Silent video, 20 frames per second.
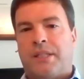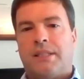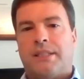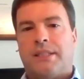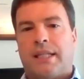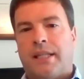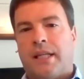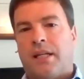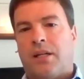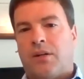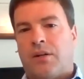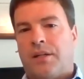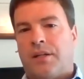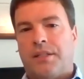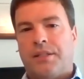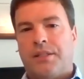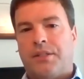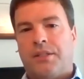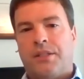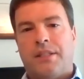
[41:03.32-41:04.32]
because I think
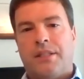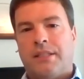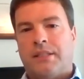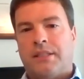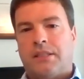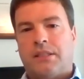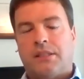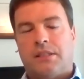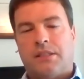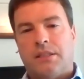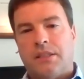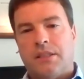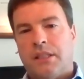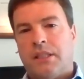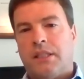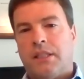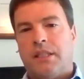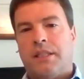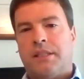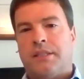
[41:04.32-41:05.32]

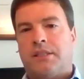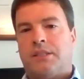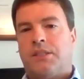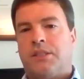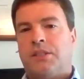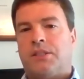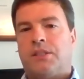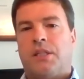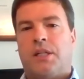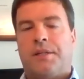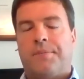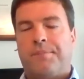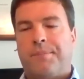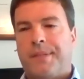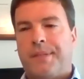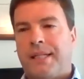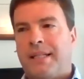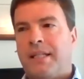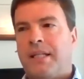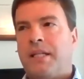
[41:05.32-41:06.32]
it's just
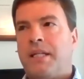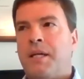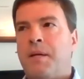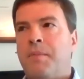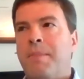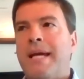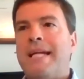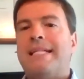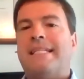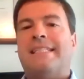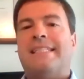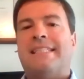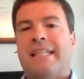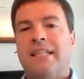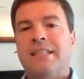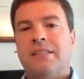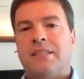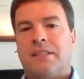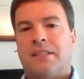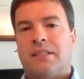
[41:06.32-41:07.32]
it makes
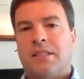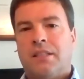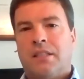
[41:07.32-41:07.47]
sense.